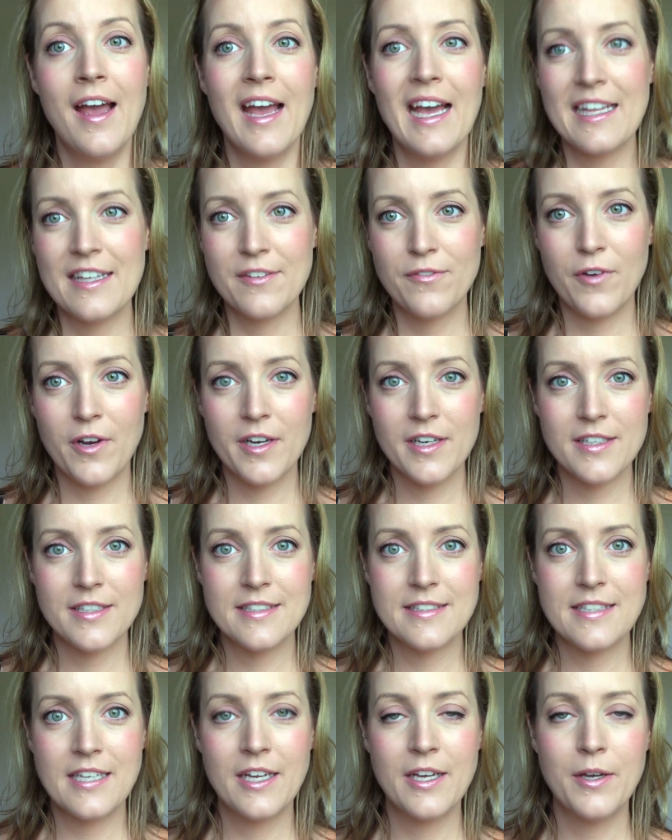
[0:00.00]
As far
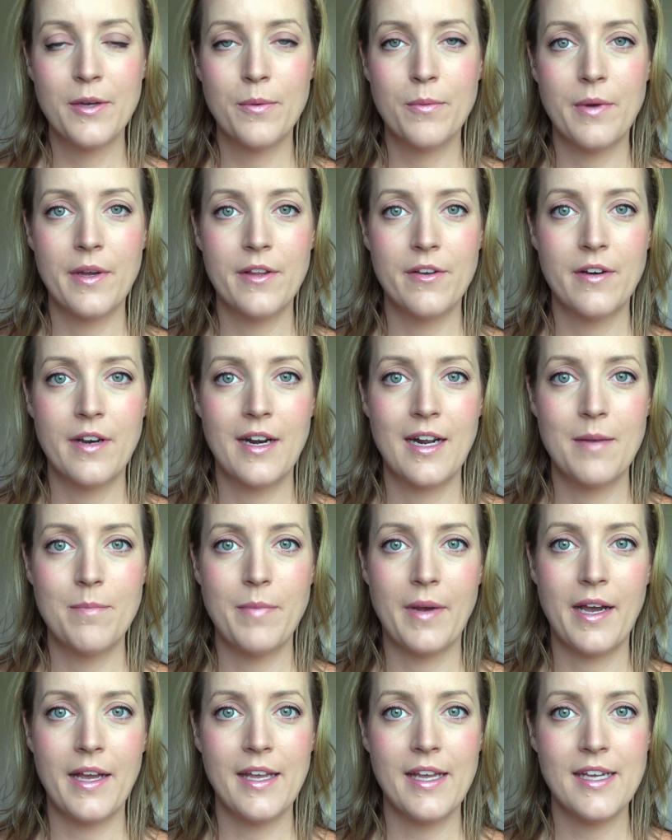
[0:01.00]
as whether or not I'd
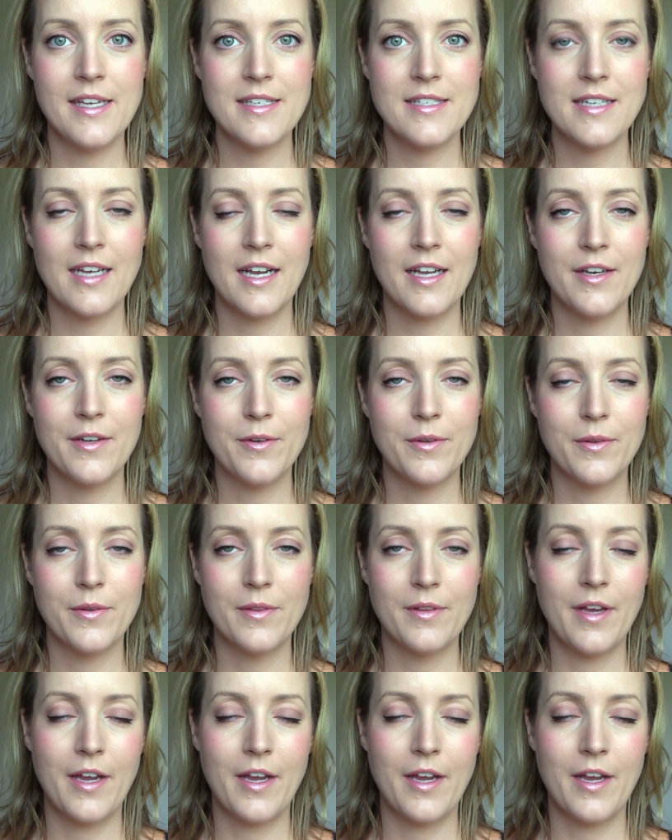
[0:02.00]
buy it, I don't,